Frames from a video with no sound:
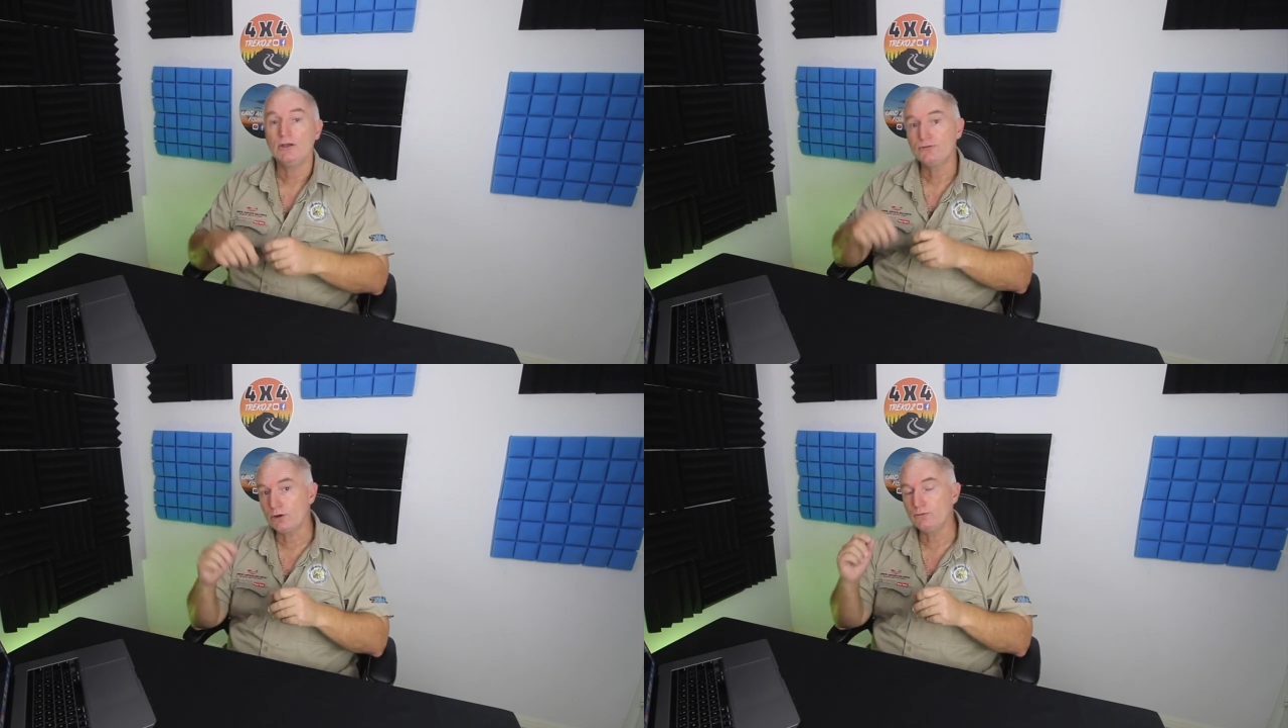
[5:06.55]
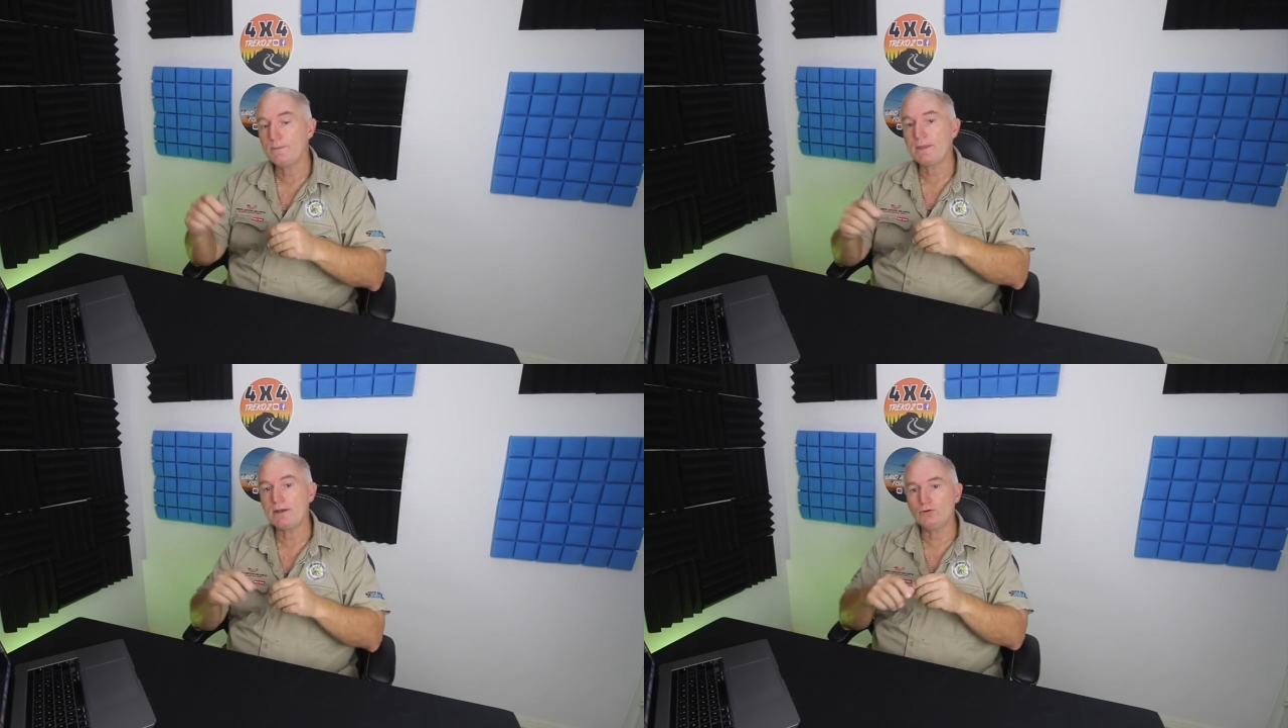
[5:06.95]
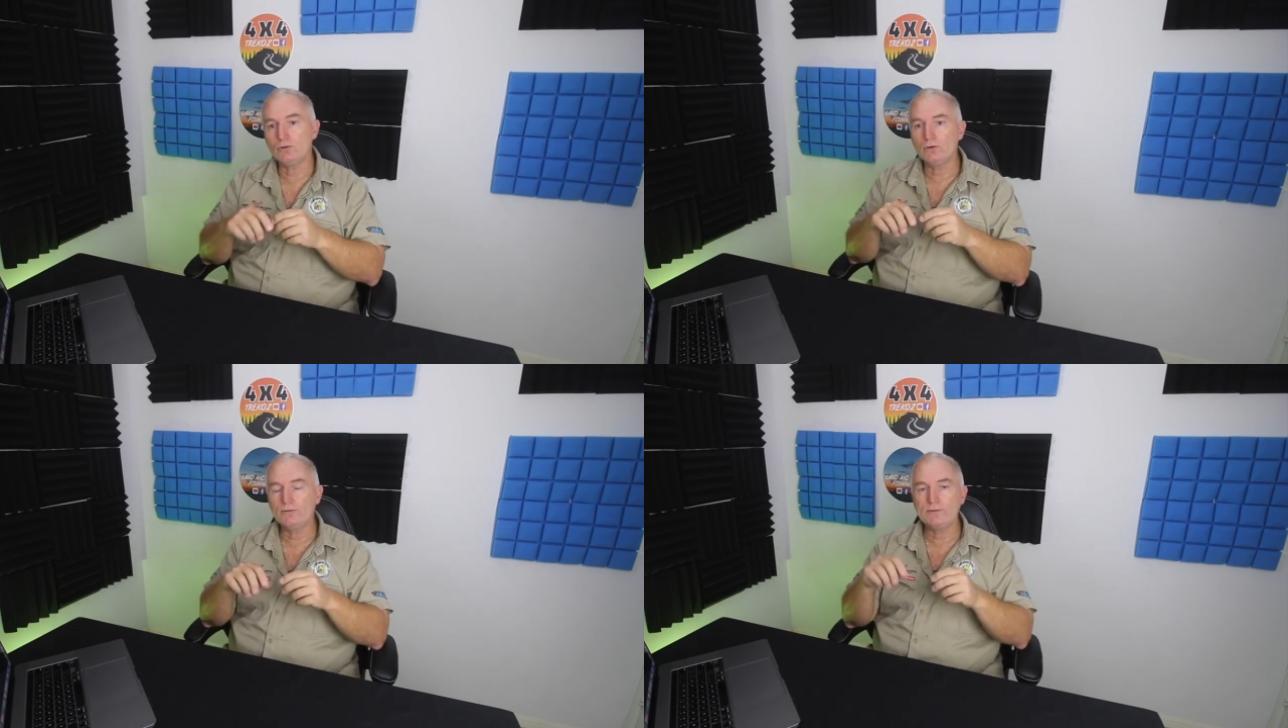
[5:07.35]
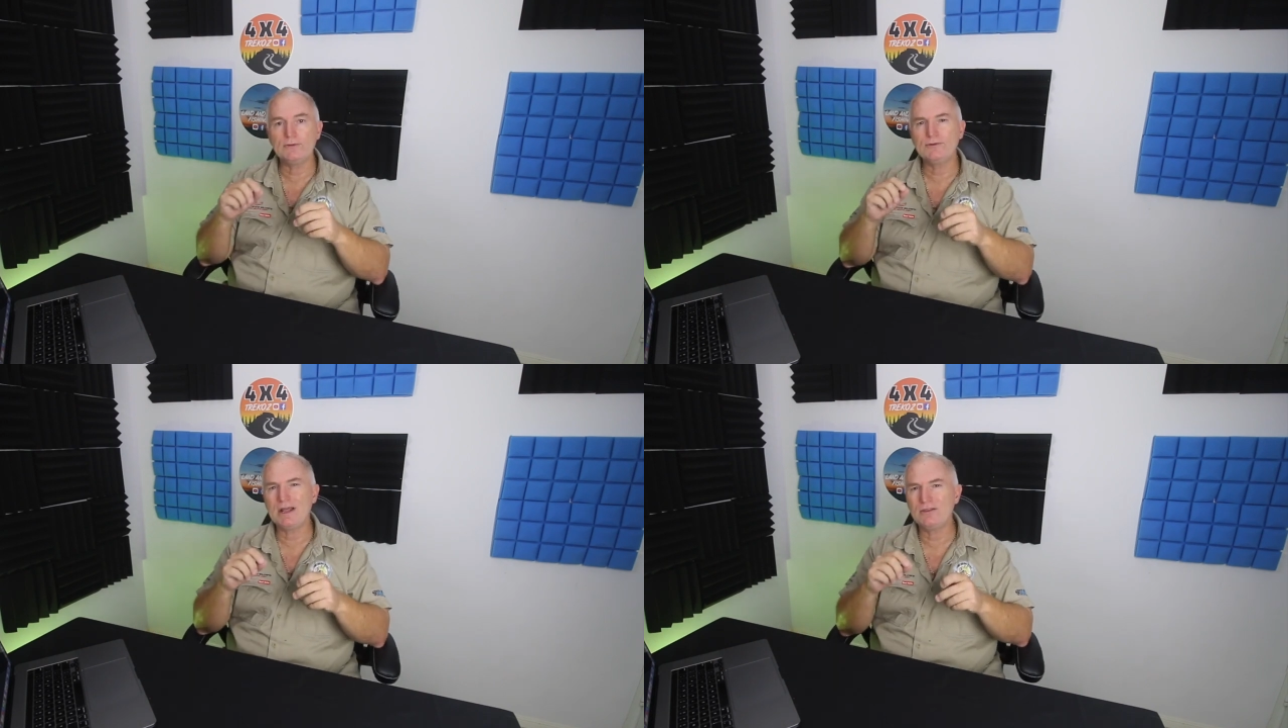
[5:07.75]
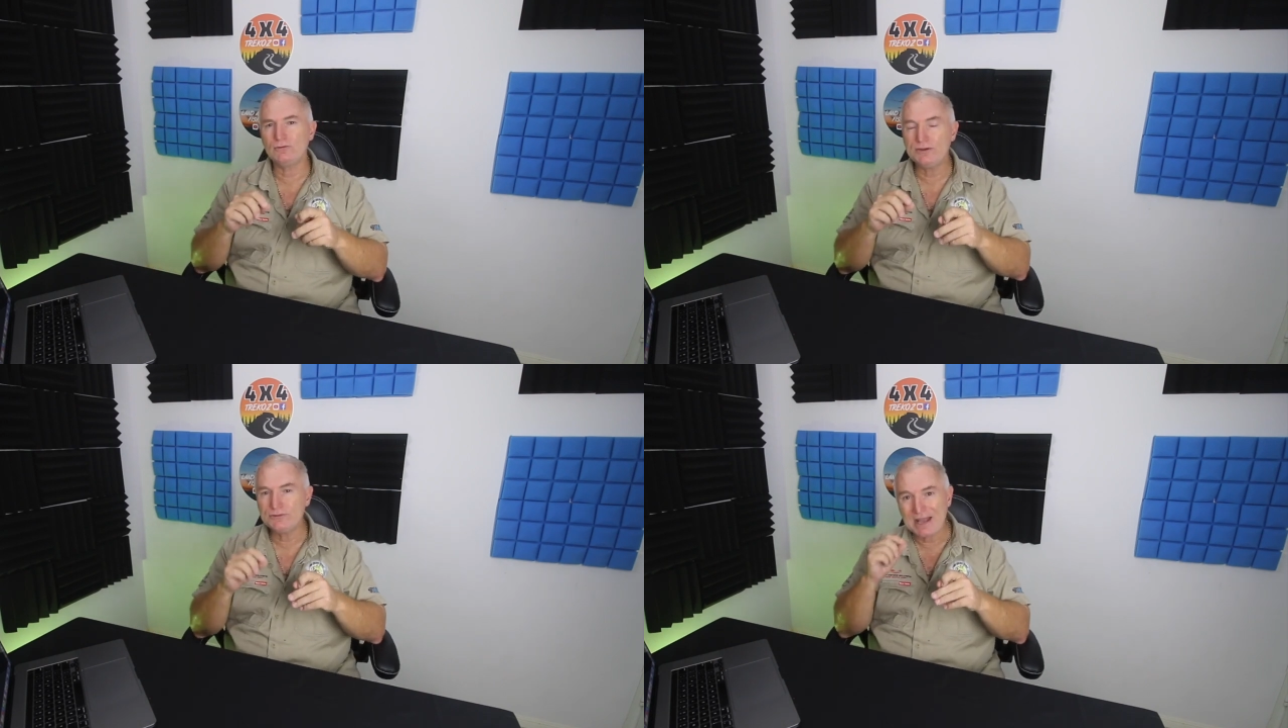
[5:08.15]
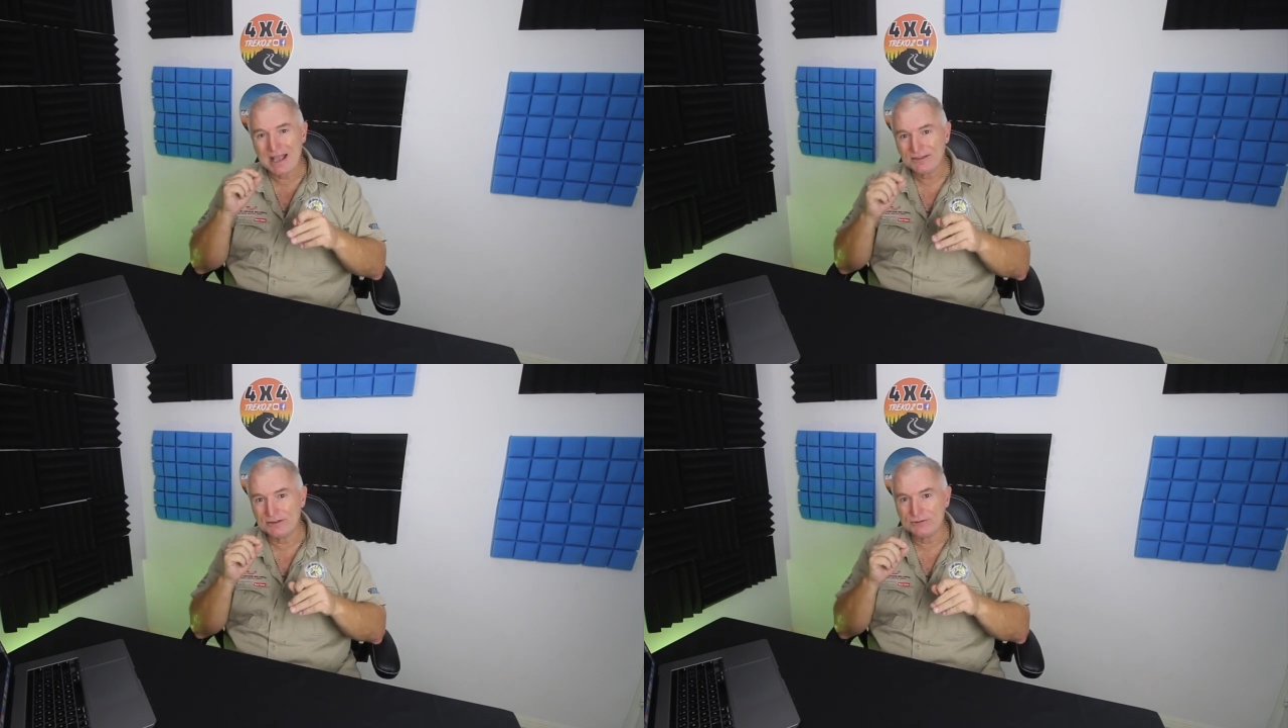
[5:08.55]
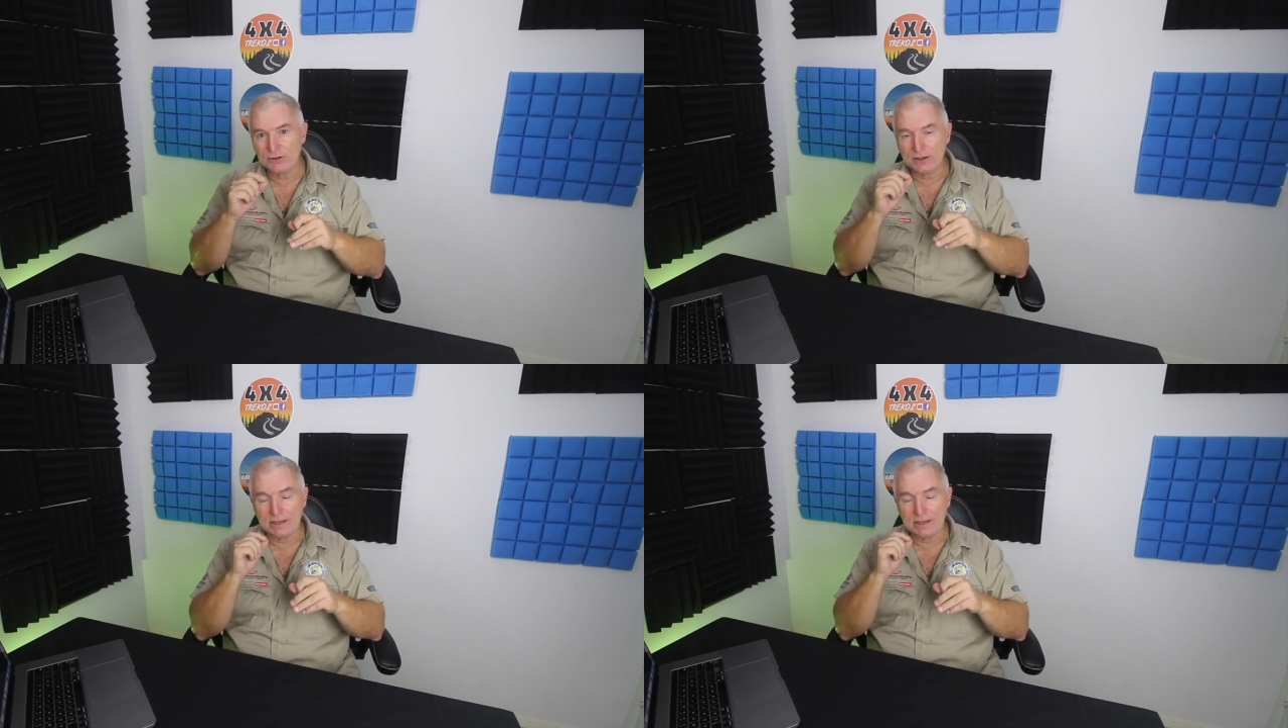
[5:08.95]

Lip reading: So I ripped that door off. There was another reason, access to